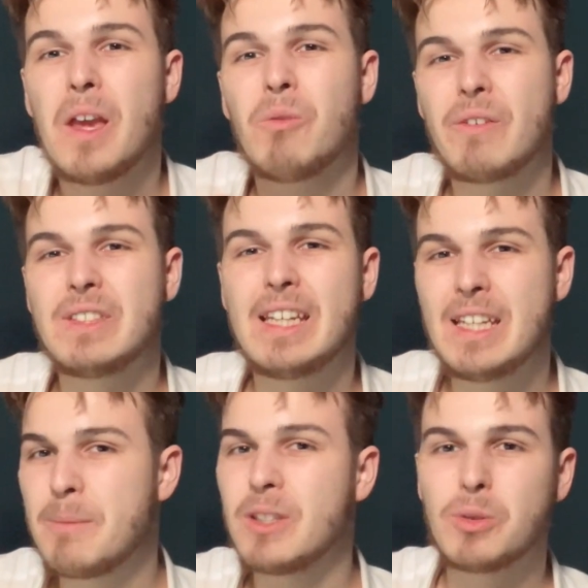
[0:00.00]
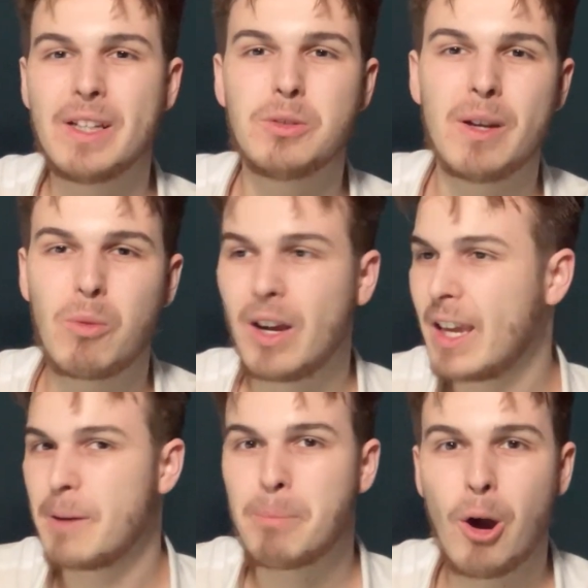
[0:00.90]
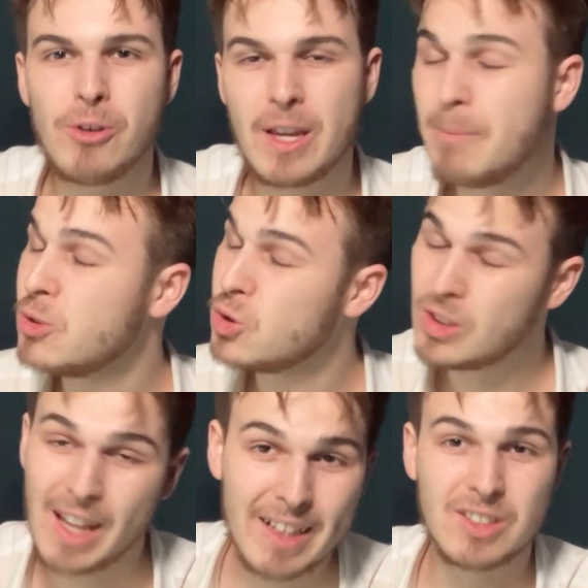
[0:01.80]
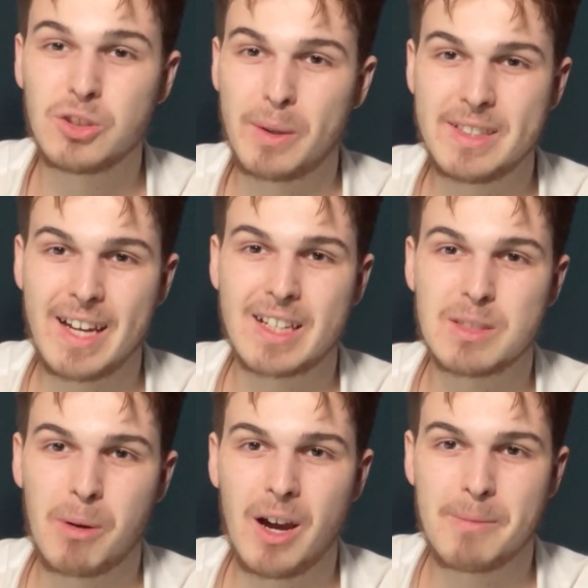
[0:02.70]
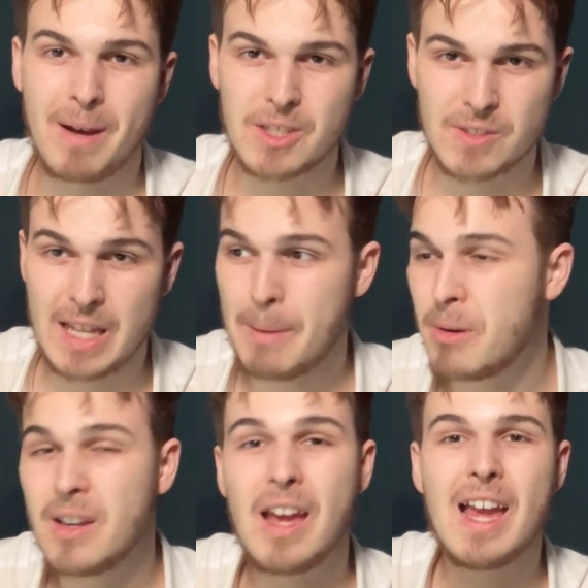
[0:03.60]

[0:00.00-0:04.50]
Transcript: We've seen him in 2021 a podium less than 20 seconds behind Max Verstappen,